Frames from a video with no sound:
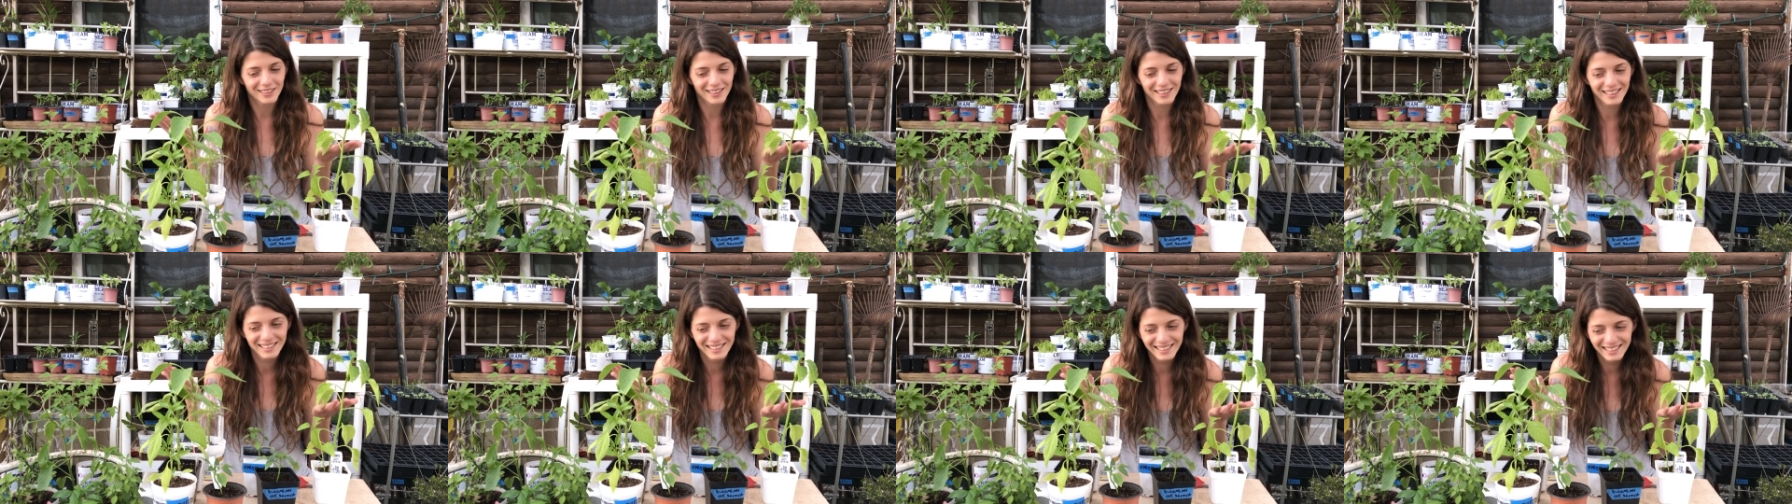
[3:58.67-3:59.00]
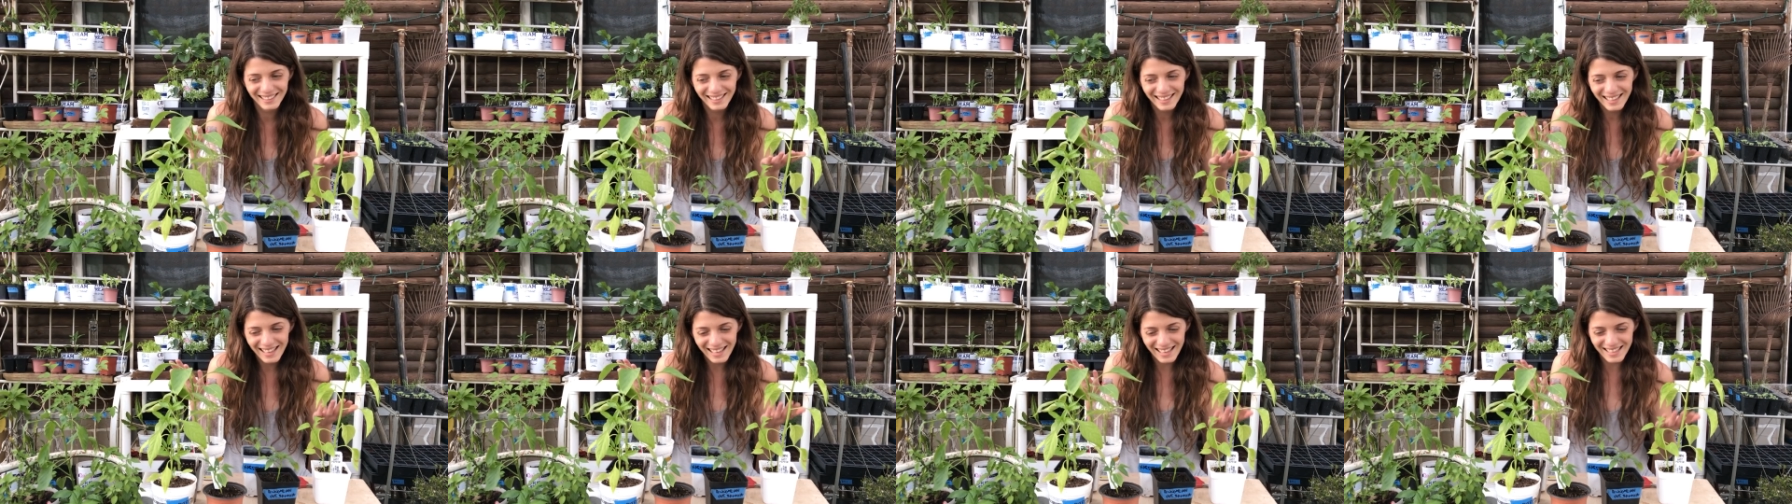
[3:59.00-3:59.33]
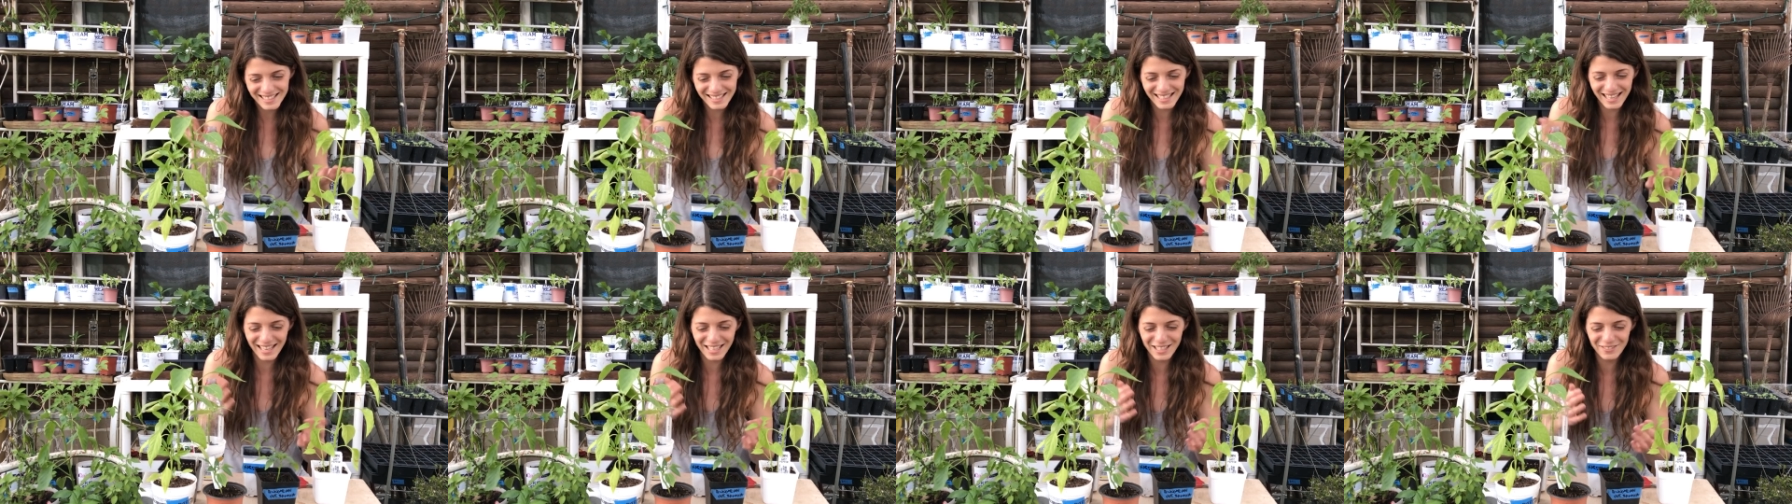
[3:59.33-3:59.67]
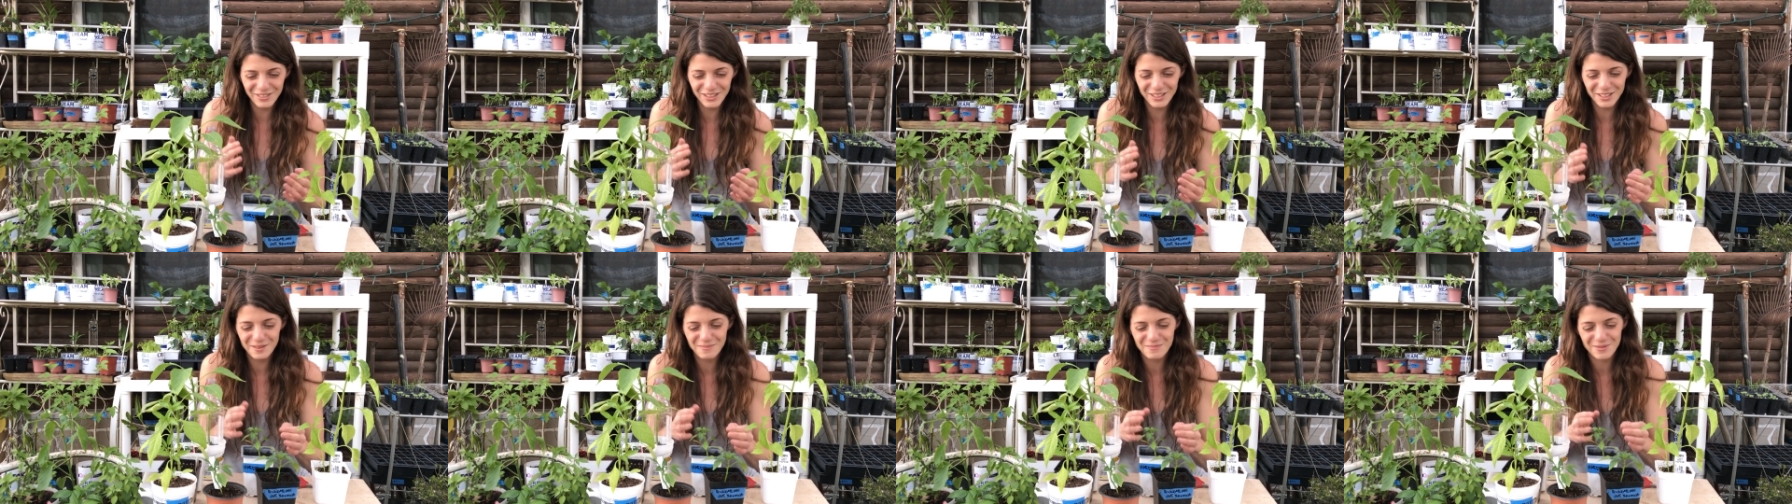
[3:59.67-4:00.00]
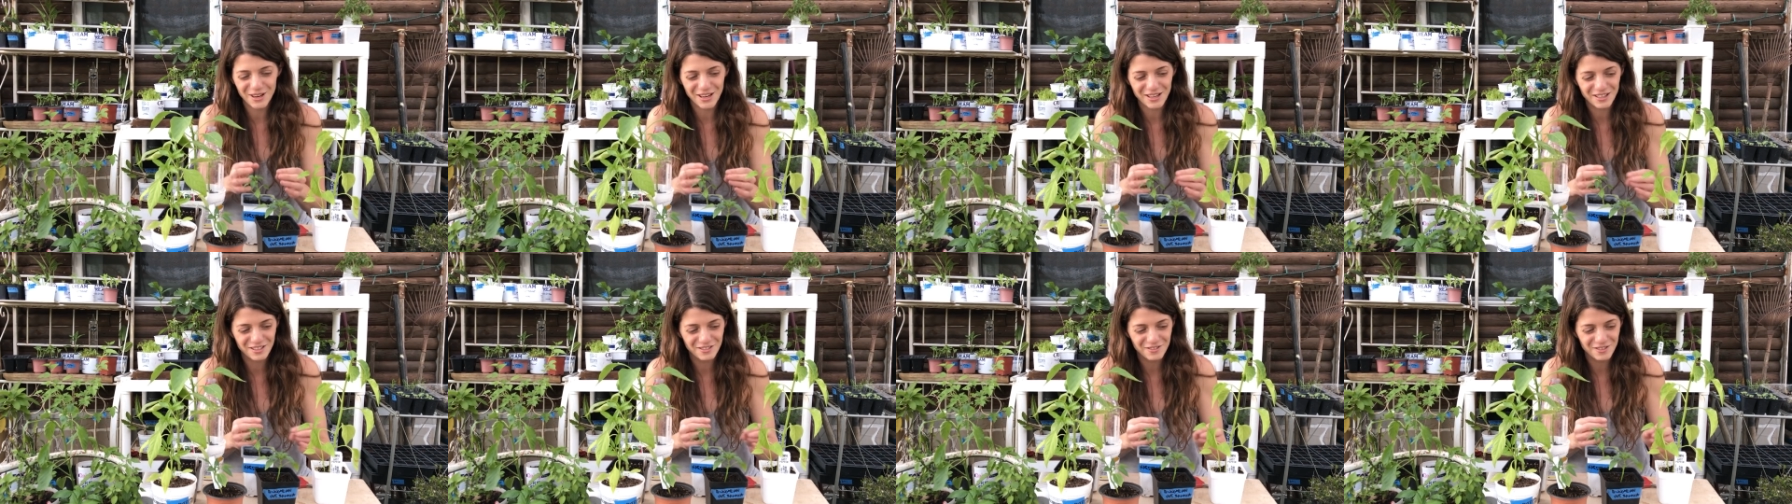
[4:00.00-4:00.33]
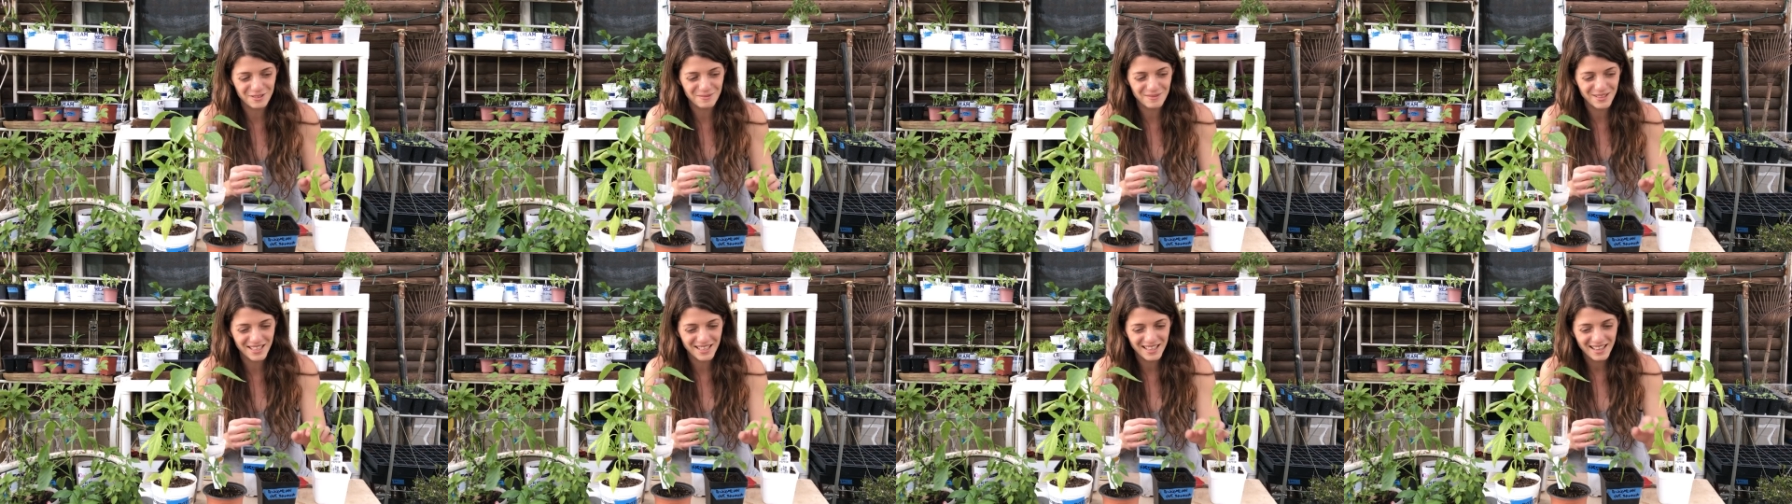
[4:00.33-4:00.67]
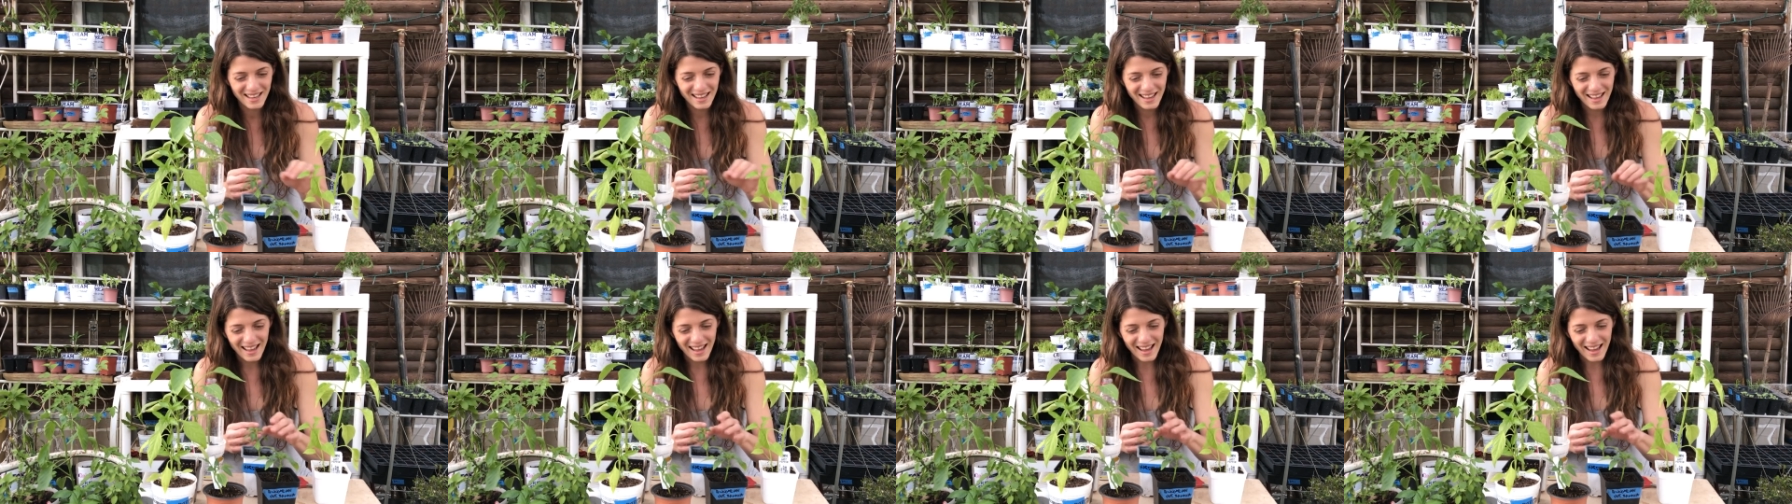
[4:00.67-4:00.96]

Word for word: Like, it's kind of a no-brainer for me.